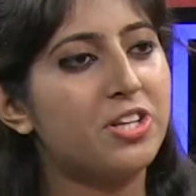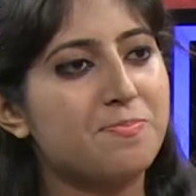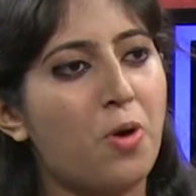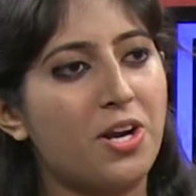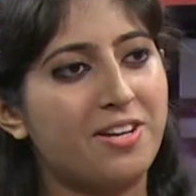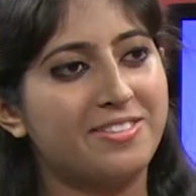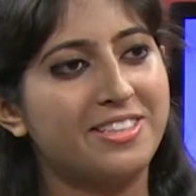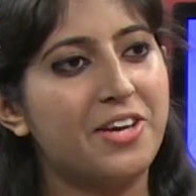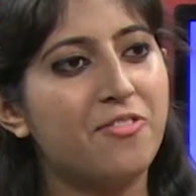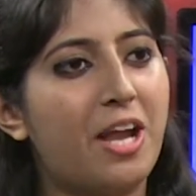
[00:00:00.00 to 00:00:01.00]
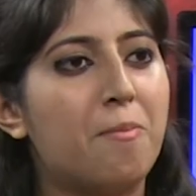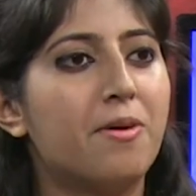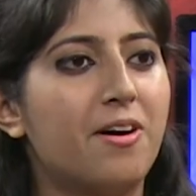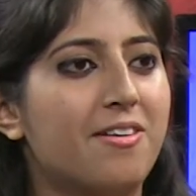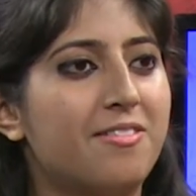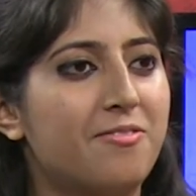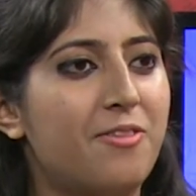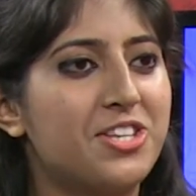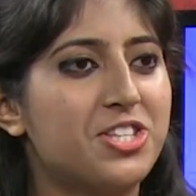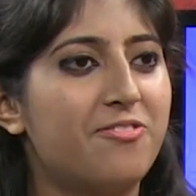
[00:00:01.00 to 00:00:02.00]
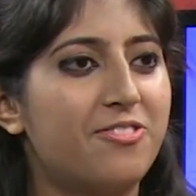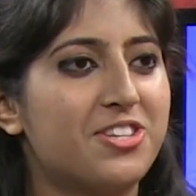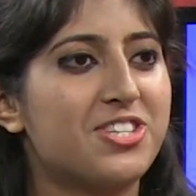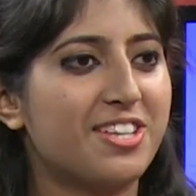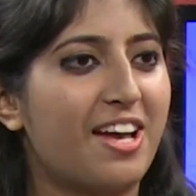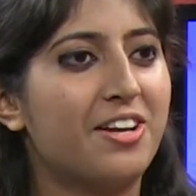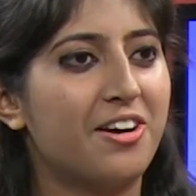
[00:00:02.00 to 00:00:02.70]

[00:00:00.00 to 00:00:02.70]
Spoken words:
spot. Give a number when she finishes her career.